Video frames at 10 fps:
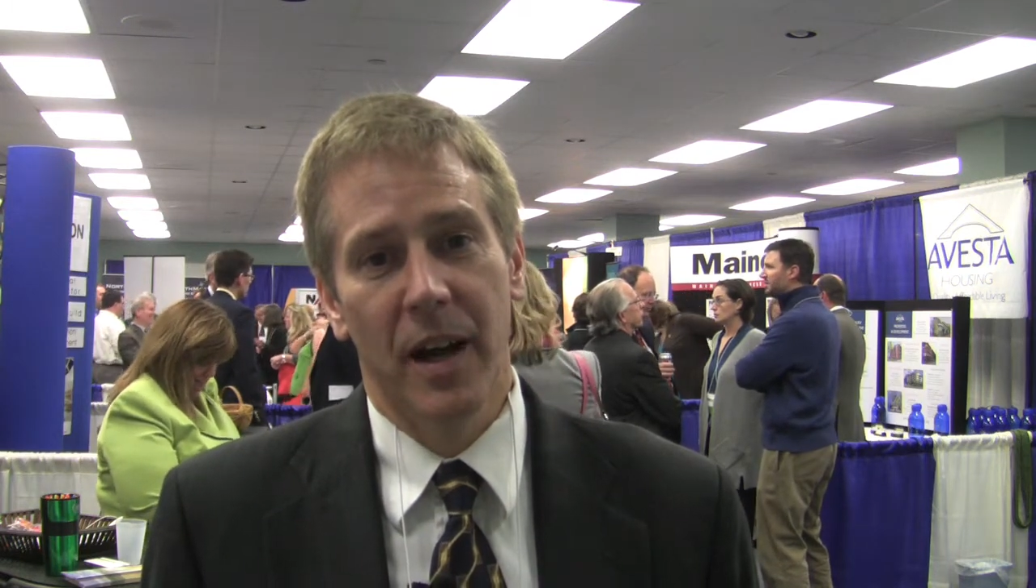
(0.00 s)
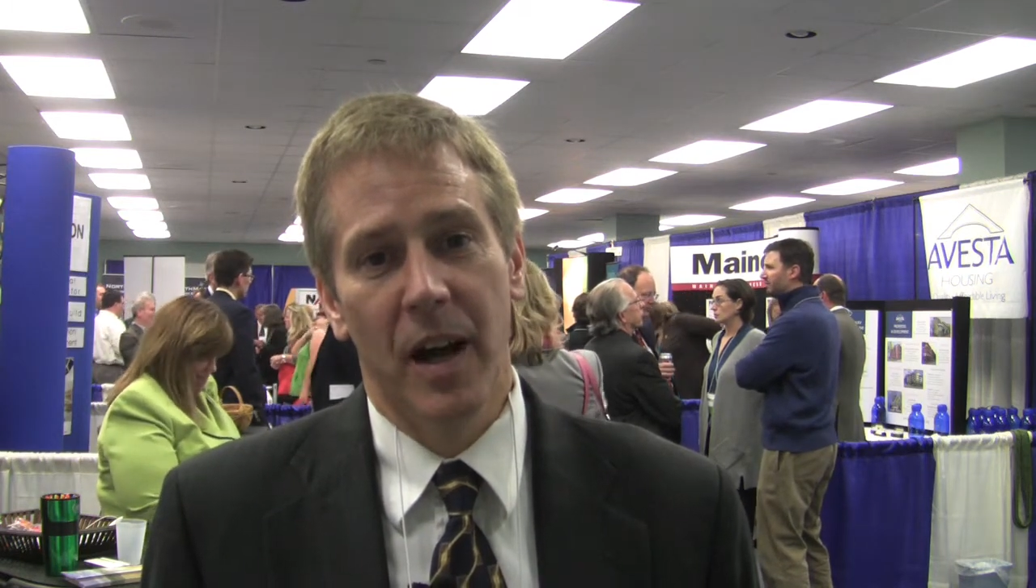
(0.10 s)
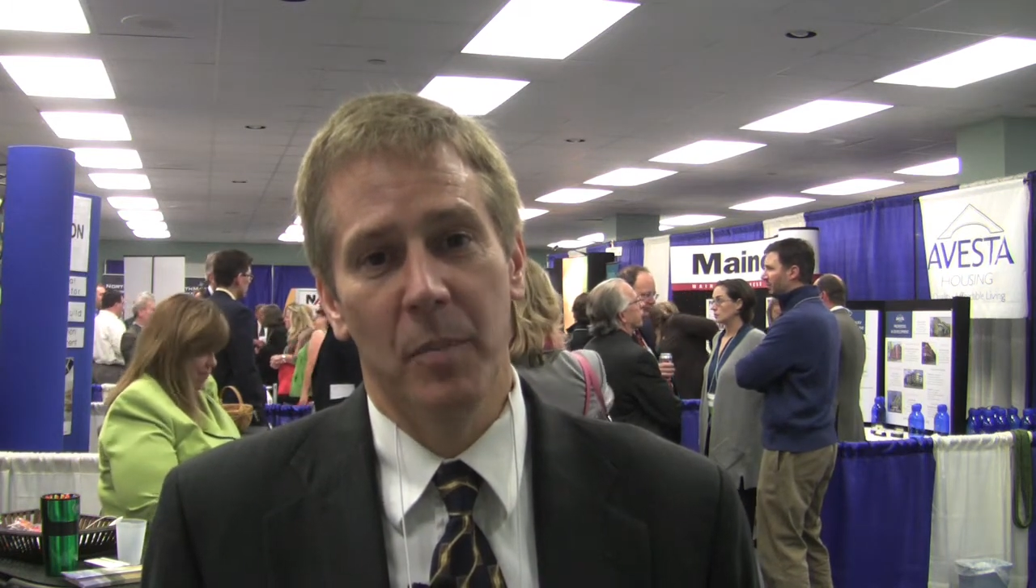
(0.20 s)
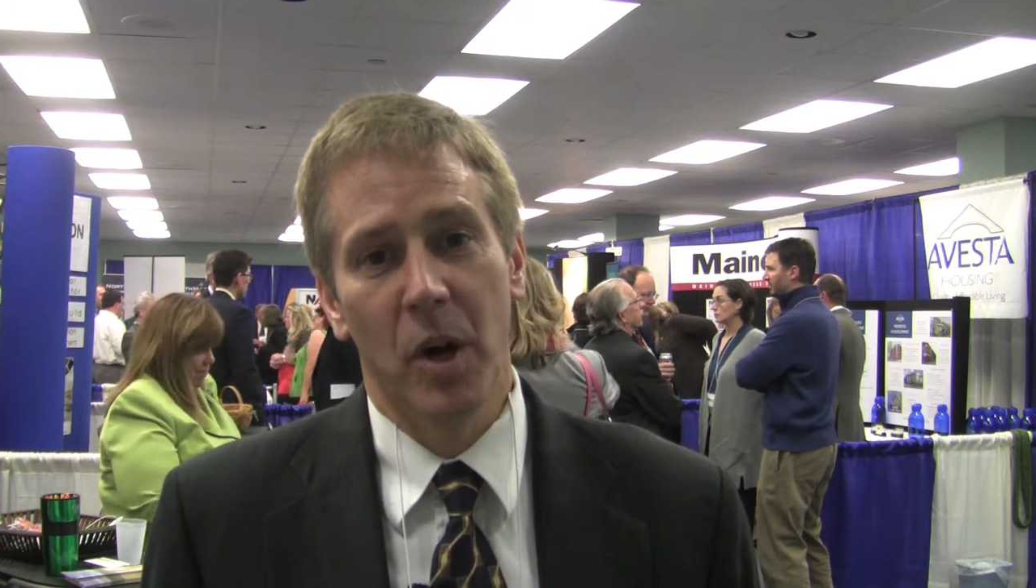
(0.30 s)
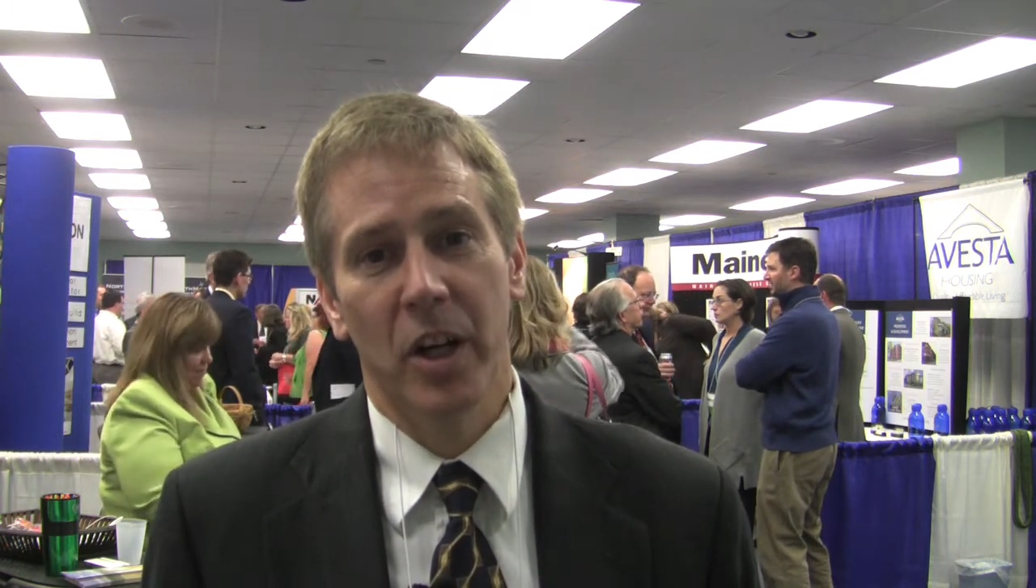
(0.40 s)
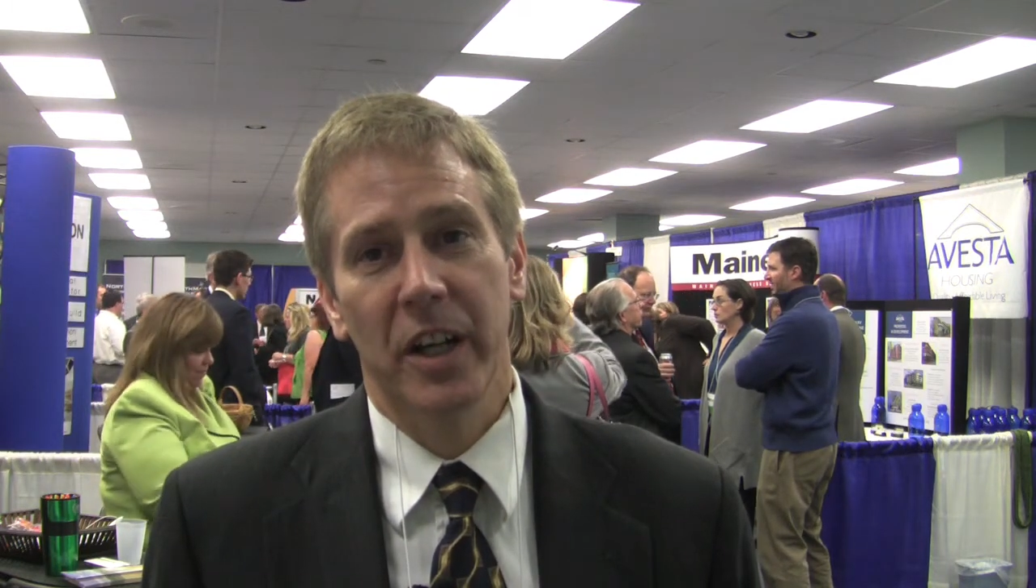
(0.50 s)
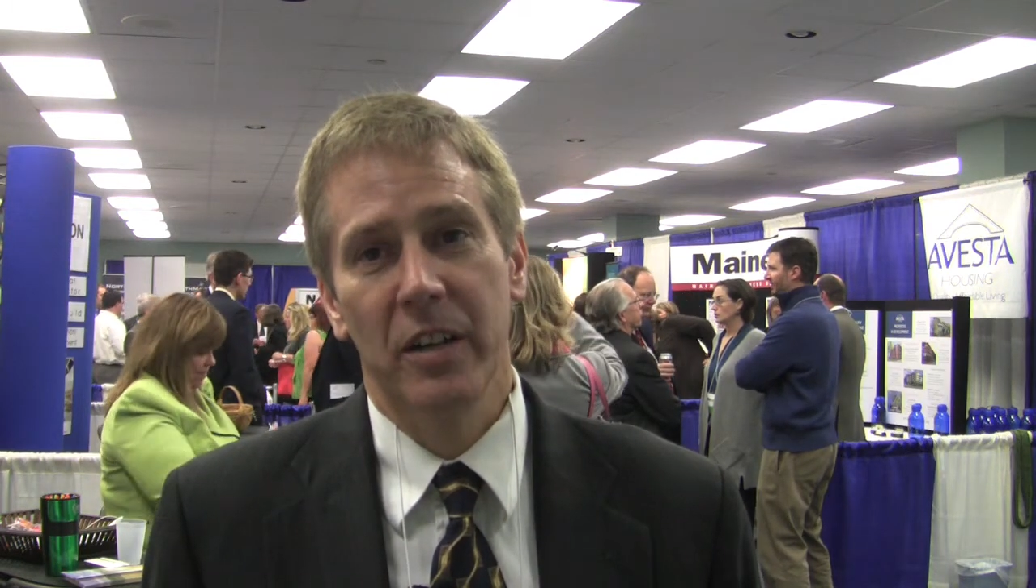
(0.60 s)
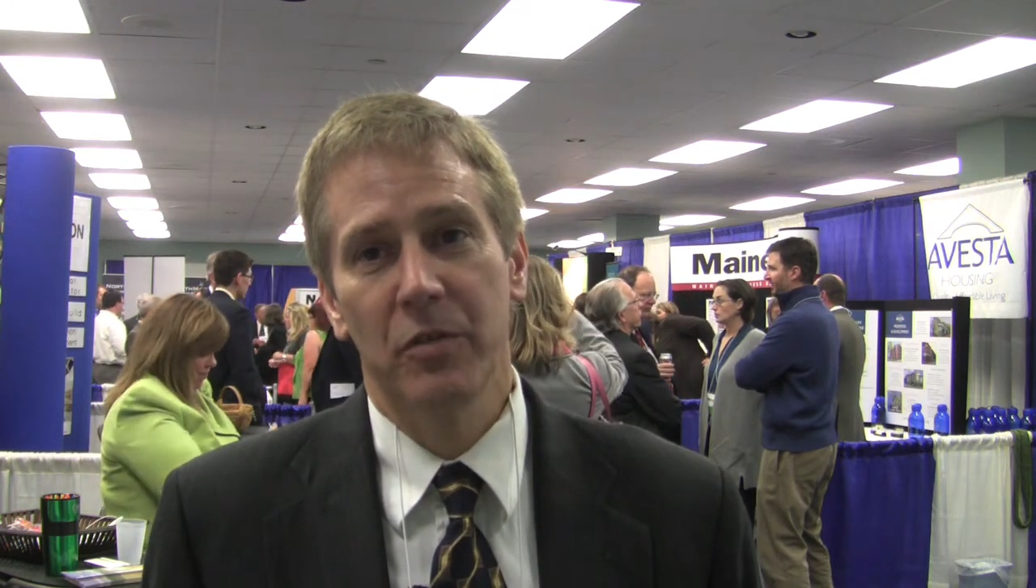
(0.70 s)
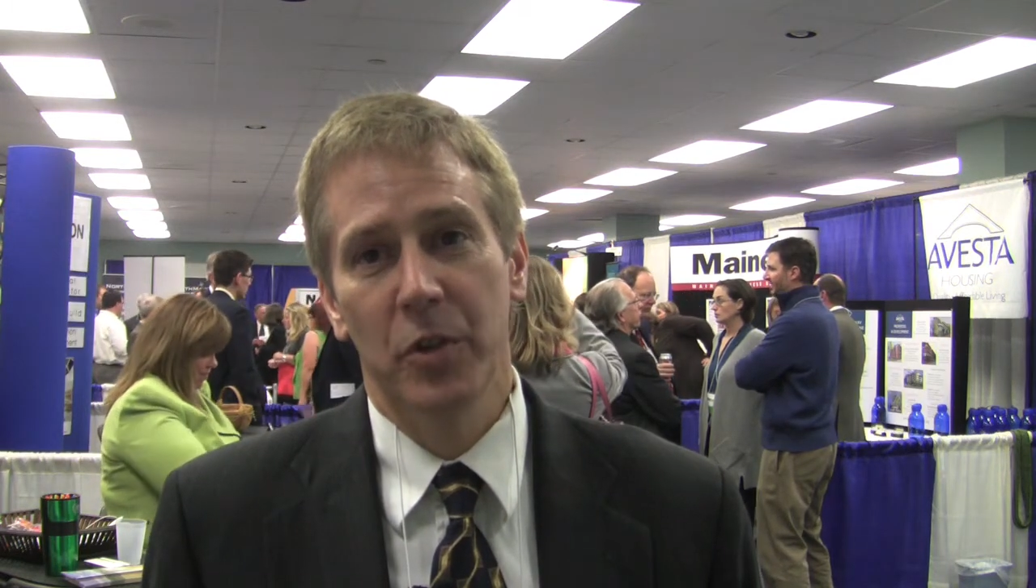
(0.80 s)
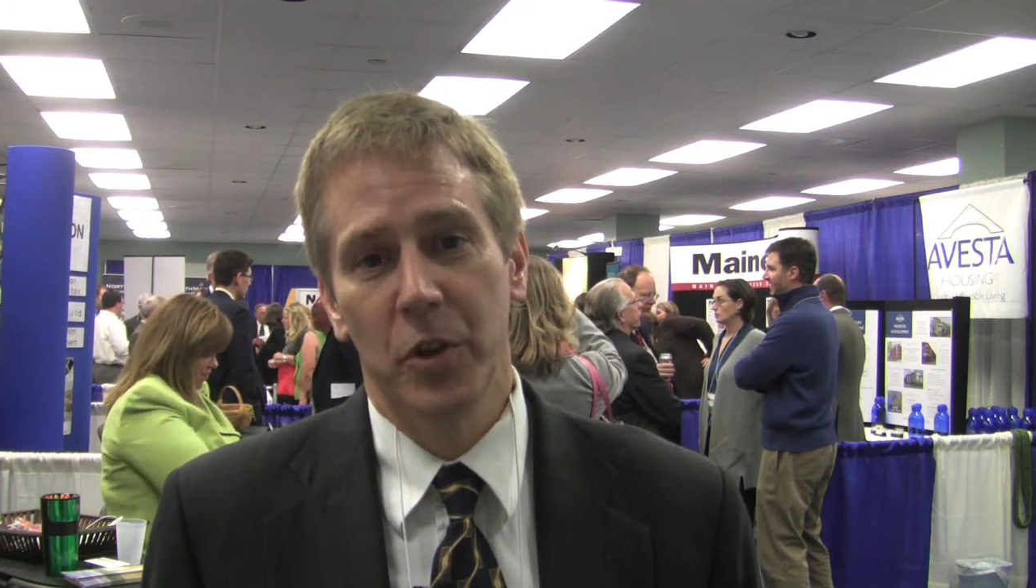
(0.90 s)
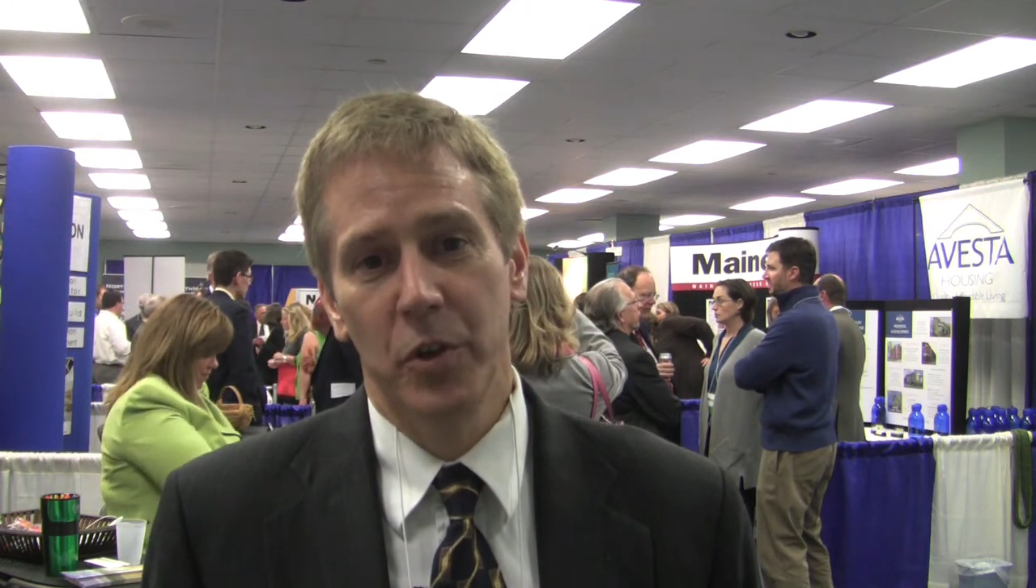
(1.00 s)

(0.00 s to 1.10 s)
uh, marketing for